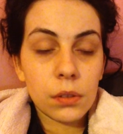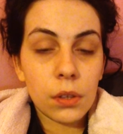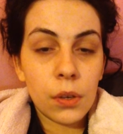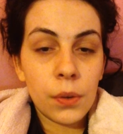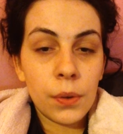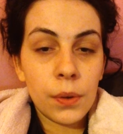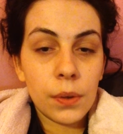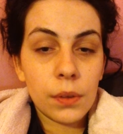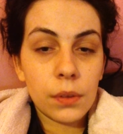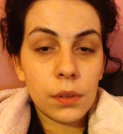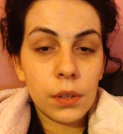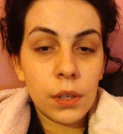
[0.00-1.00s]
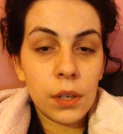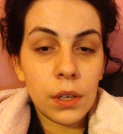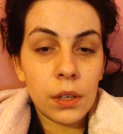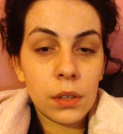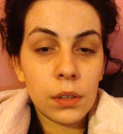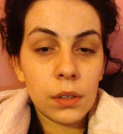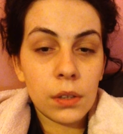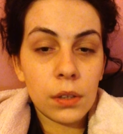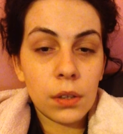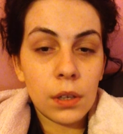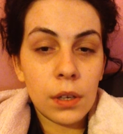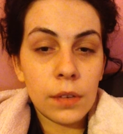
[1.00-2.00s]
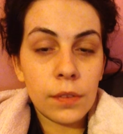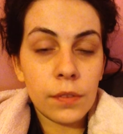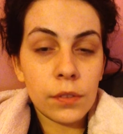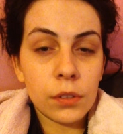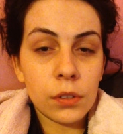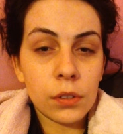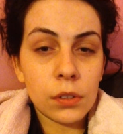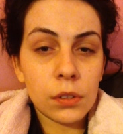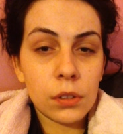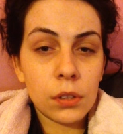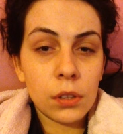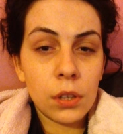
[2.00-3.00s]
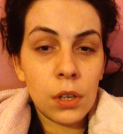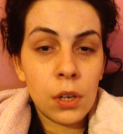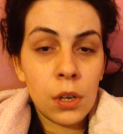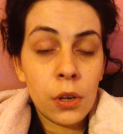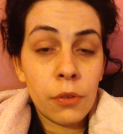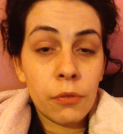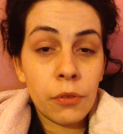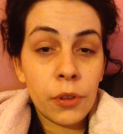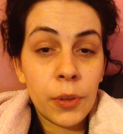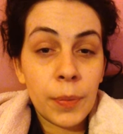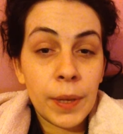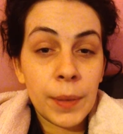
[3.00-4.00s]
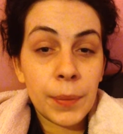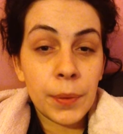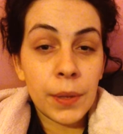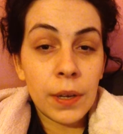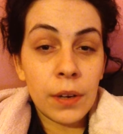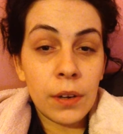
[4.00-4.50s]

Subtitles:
So yeah, I've just, for the people that